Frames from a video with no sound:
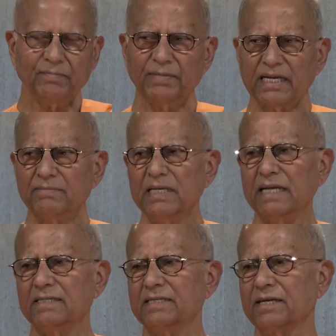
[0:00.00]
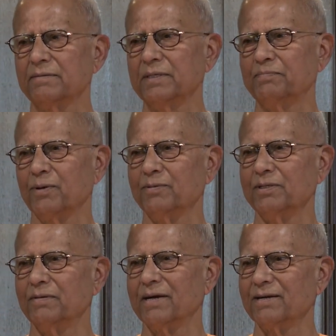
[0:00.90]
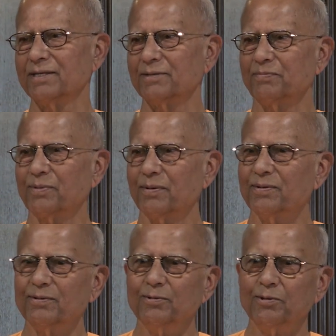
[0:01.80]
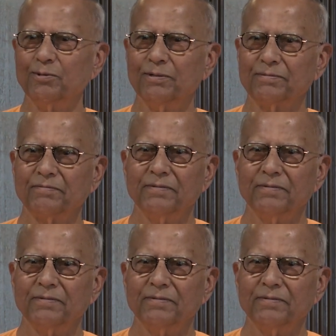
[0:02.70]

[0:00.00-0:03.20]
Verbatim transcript: became the editor of the Prabuddha Bharata, Prabhu Guru,